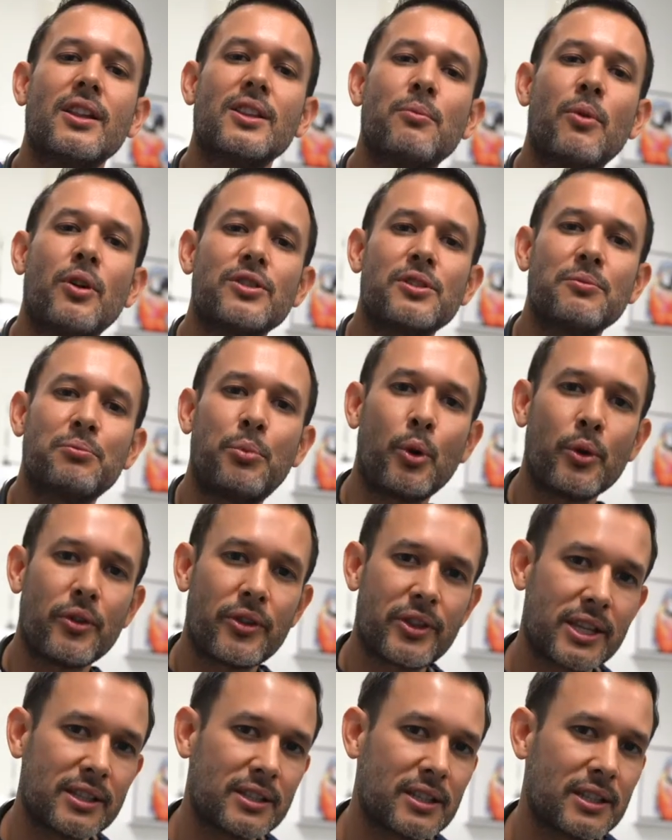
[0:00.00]
the most
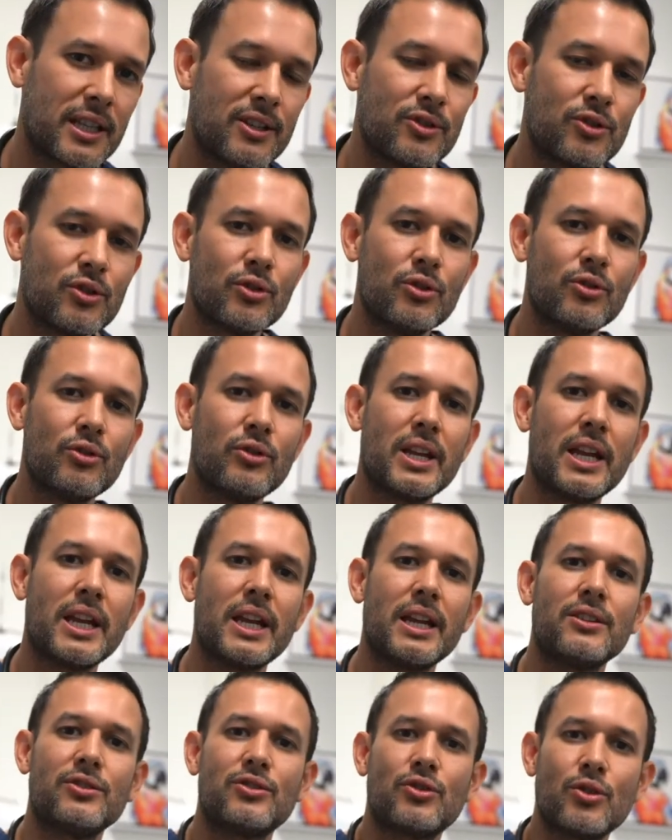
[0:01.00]
important thing that they do
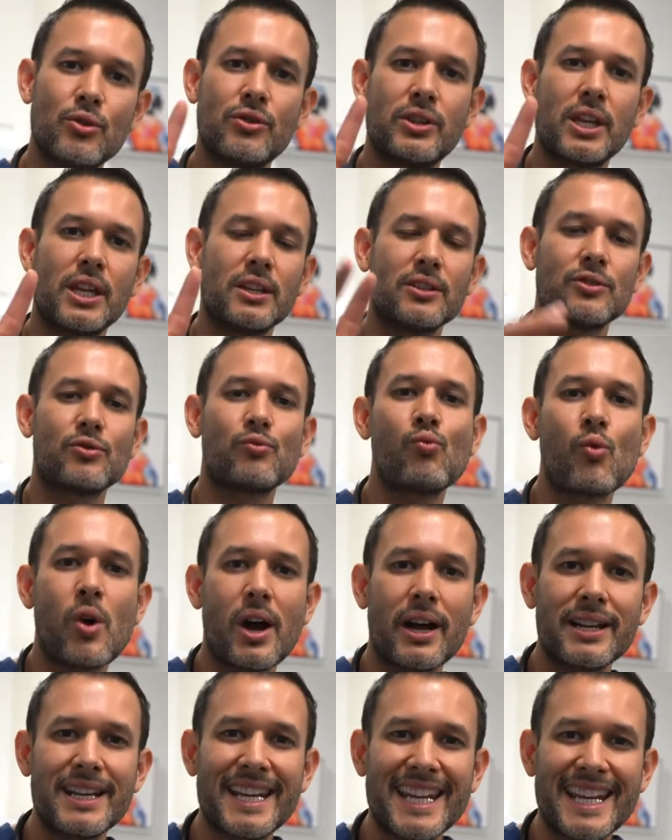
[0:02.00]
is two things.
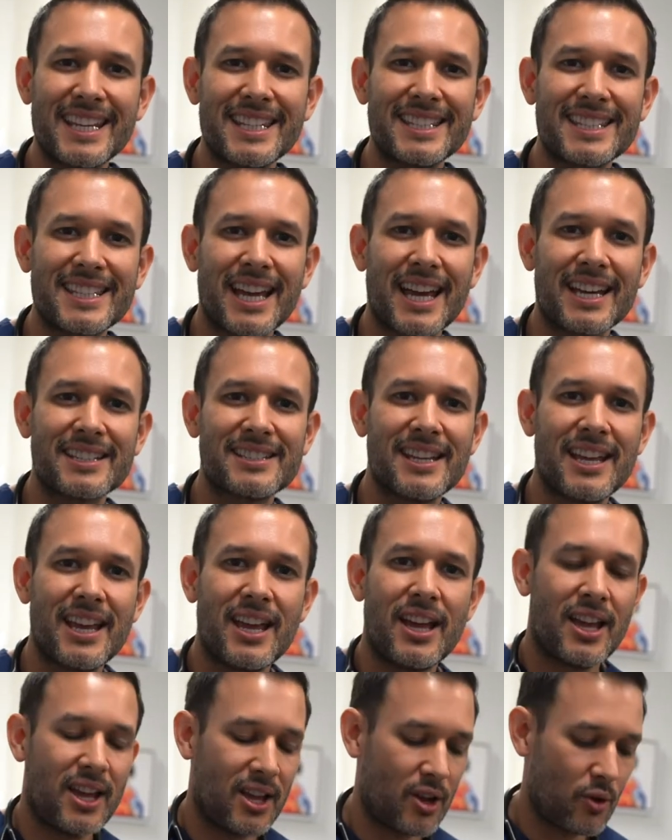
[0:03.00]
One is that
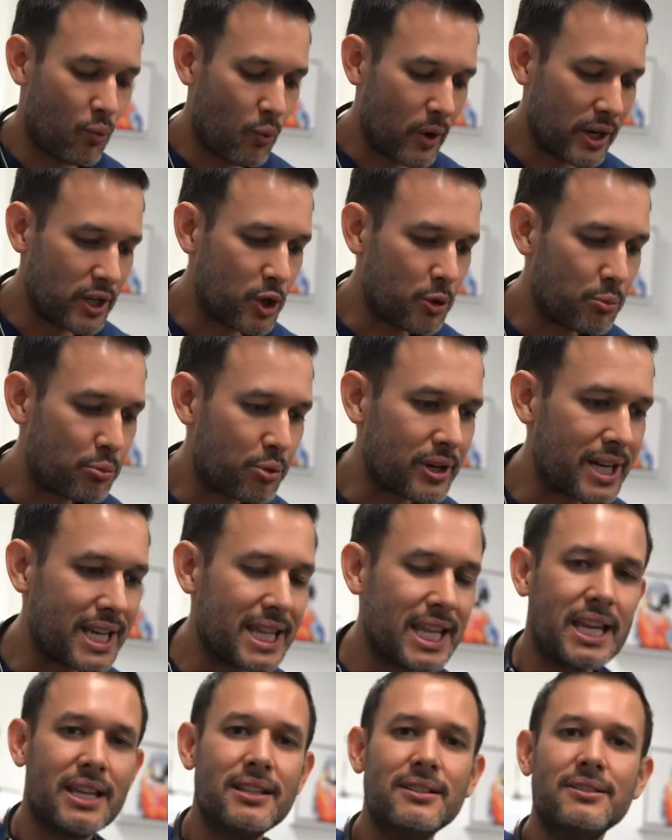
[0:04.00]
when you
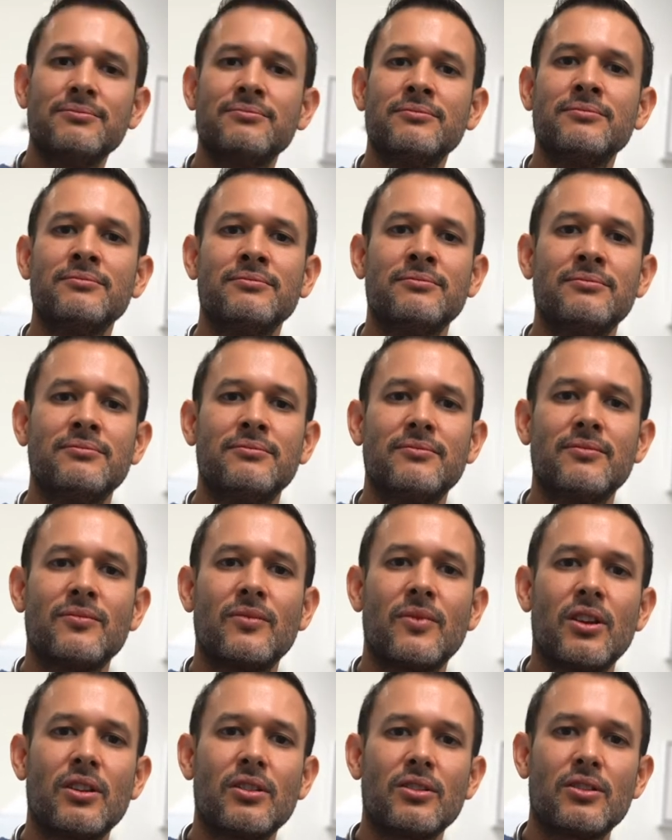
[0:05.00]
breathe in,
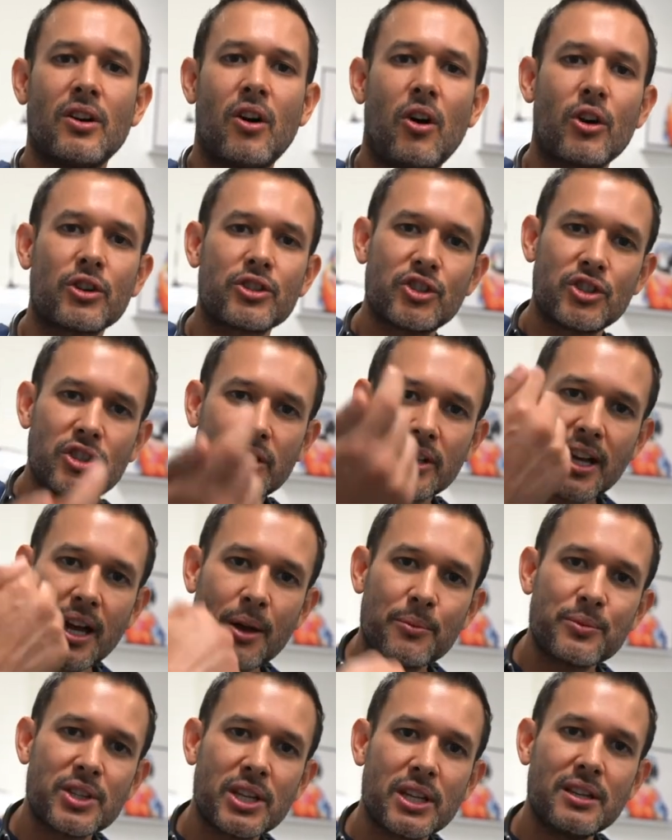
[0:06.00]
oxygen
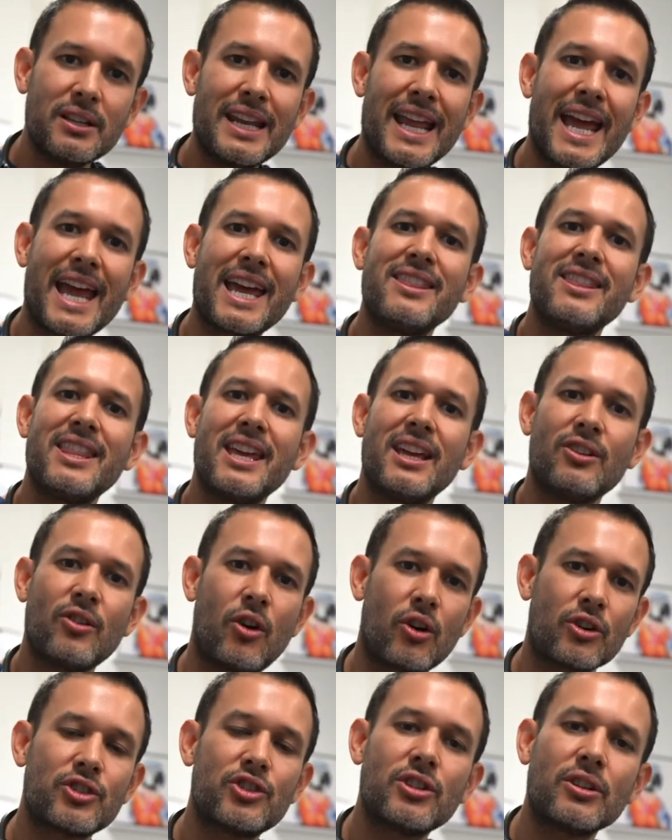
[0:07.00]
comes in and then
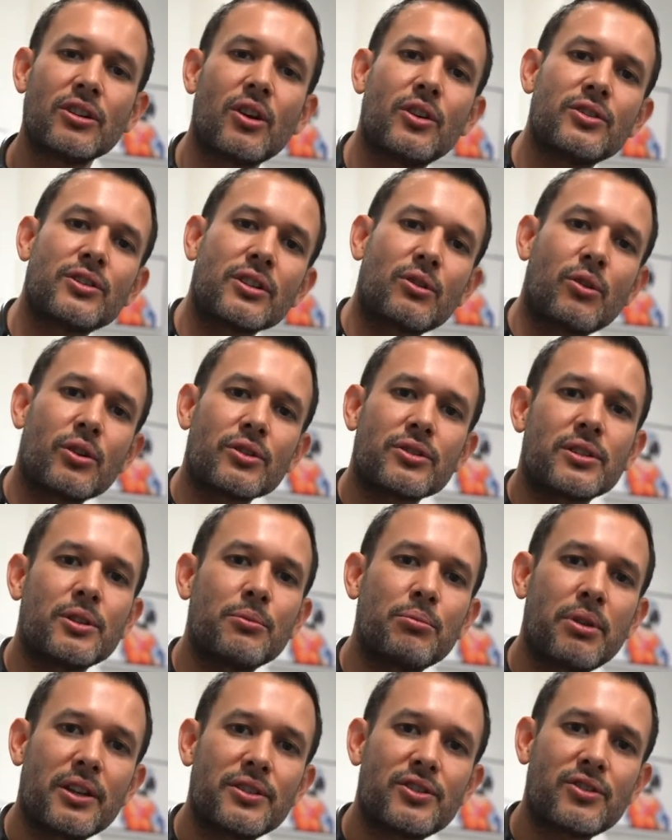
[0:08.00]
oxygen goes across to the
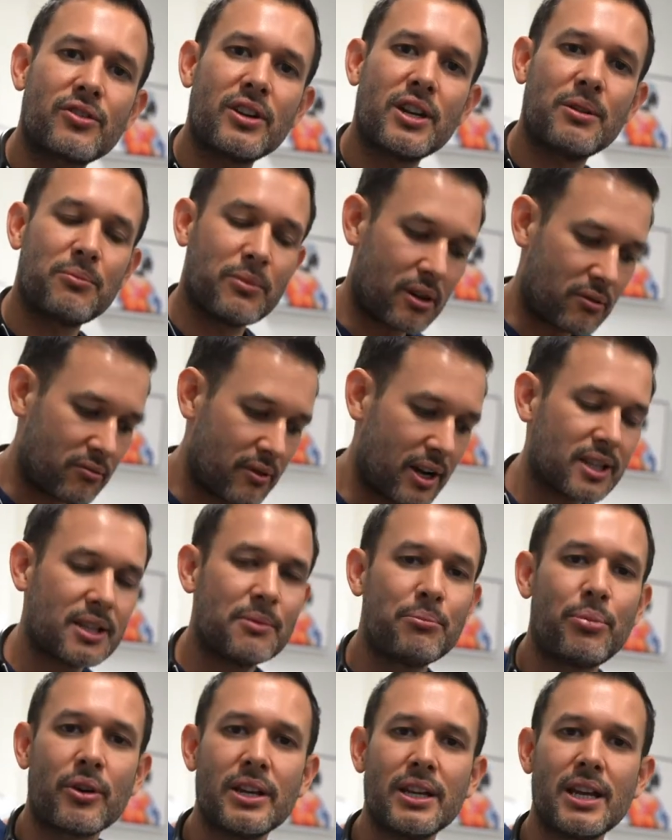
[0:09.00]
bloodstream around the
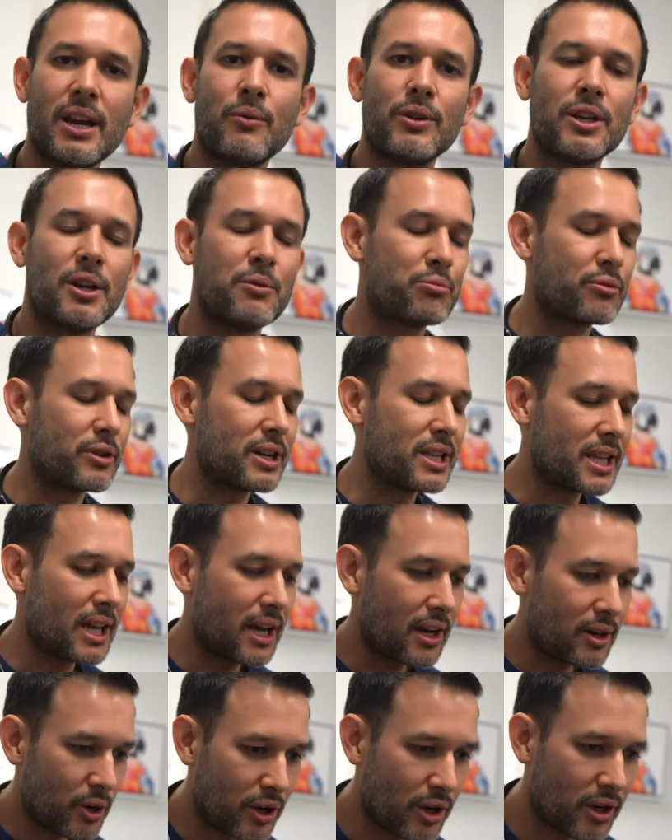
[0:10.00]
body. And when you breathe
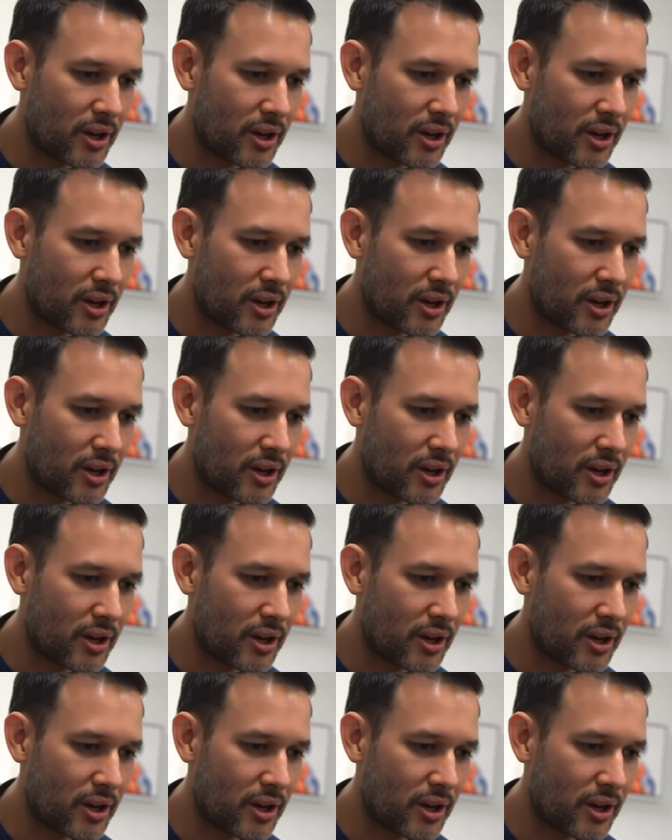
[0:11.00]
out,